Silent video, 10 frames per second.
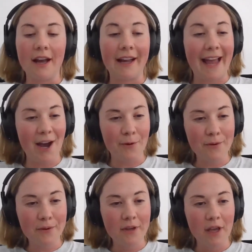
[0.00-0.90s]

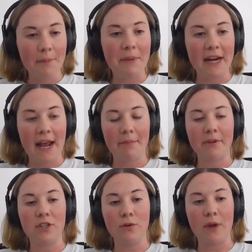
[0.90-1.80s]
account and being able
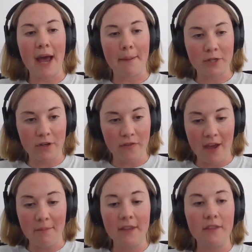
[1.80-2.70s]
to capture
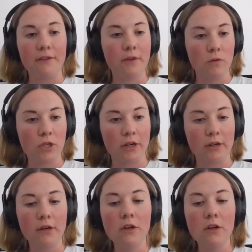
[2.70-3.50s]
them in the future.